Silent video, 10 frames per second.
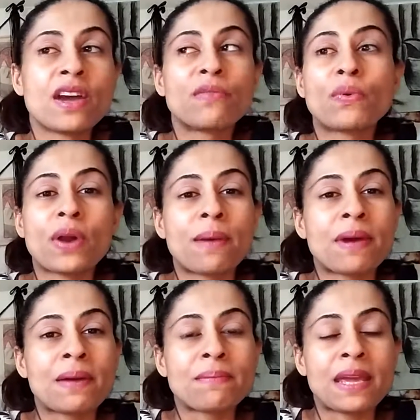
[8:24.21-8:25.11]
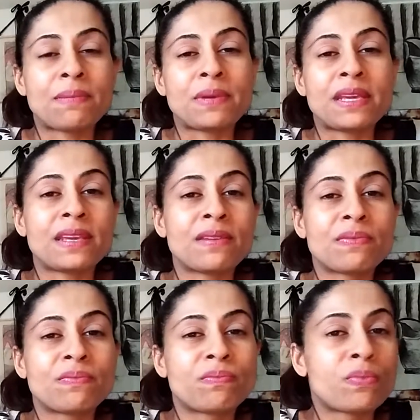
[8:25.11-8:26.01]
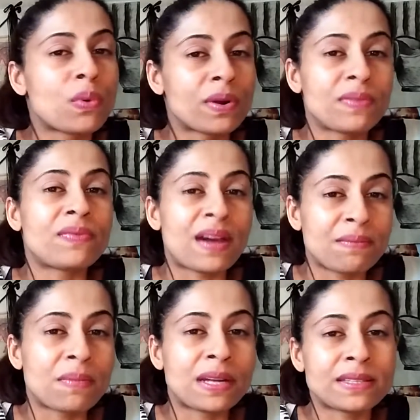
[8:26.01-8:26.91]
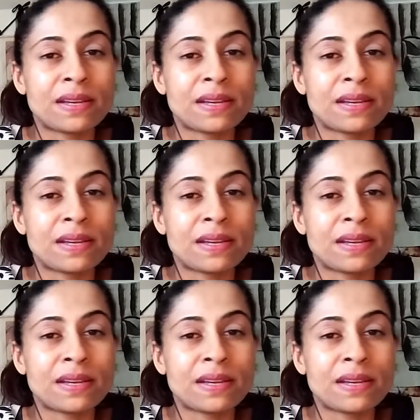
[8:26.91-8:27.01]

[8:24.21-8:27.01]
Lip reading: for about maybe 4 or 5 months.